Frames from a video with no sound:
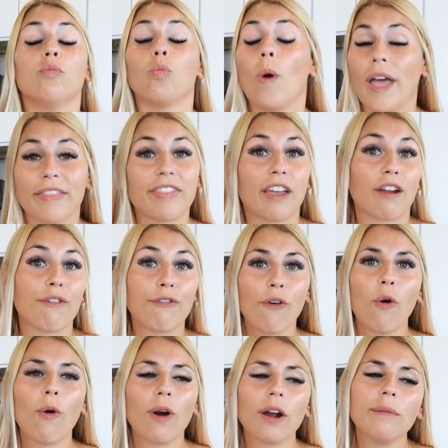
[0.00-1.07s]
went there
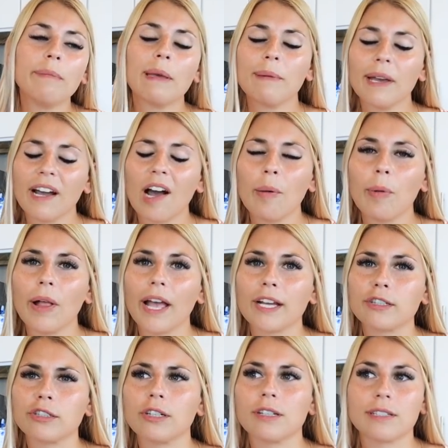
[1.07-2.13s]
for, maybe a couple
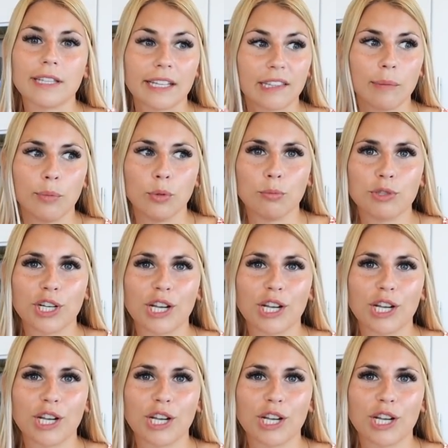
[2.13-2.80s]
extras like the Boom